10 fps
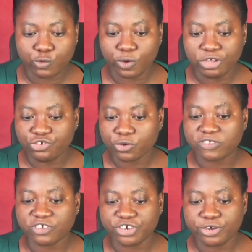to ensure
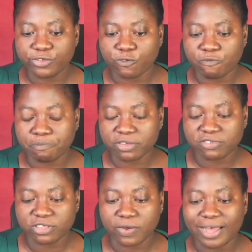security of
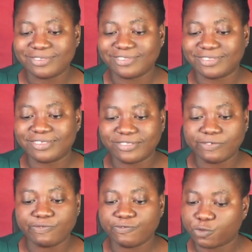personal and
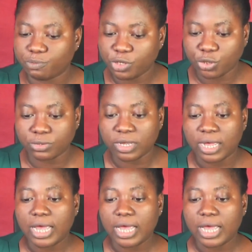sensitive information